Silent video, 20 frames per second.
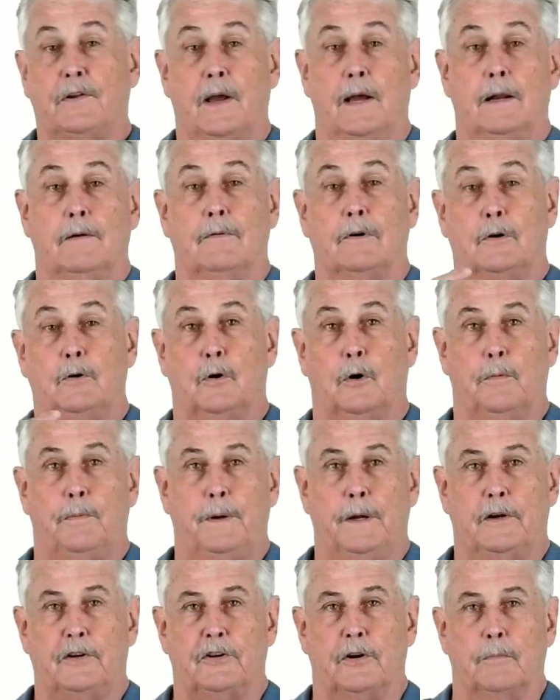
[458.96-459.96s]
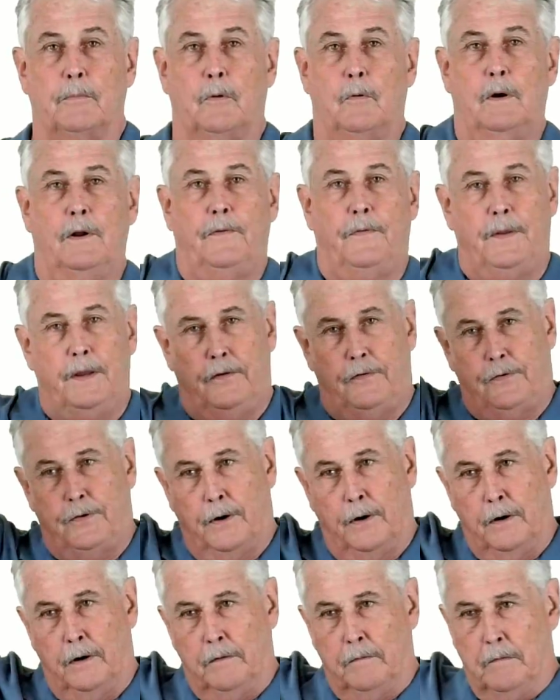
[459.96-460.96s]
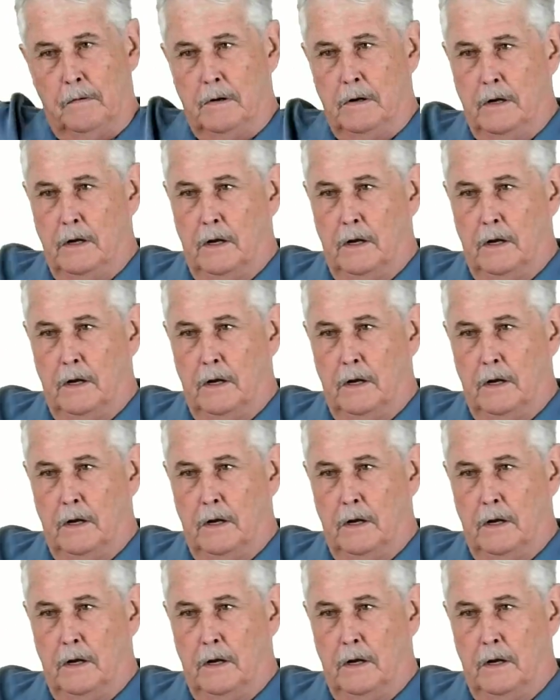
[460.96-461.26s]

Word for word: kind of a cool picture. But once they start